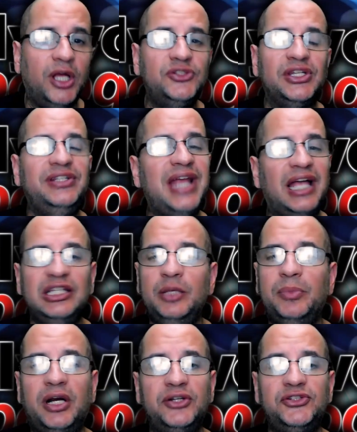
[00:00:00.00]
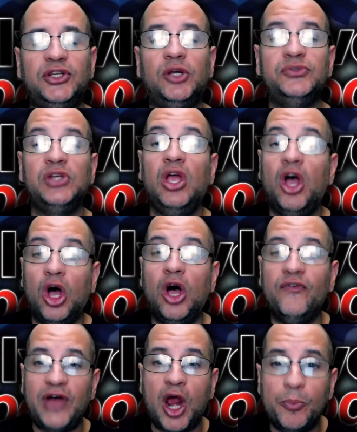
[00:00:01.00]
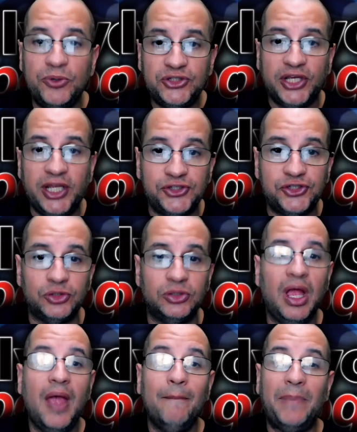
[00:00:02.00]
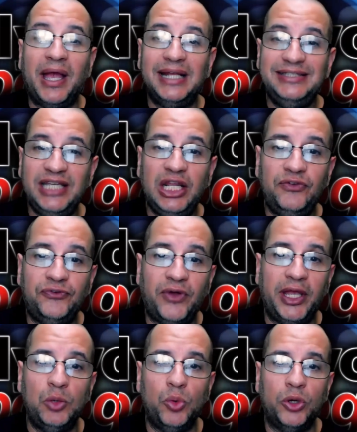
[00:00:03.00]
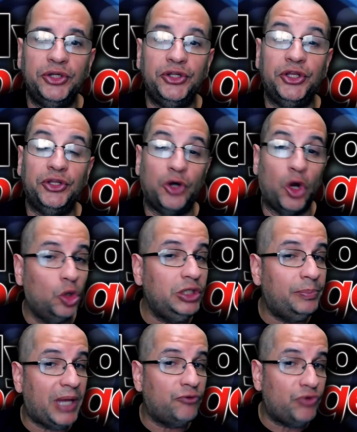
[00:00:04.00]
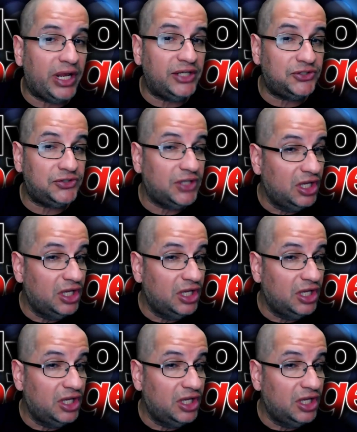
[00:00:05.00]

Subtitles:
and not limit ourselves of our potential by identifying one another only by race,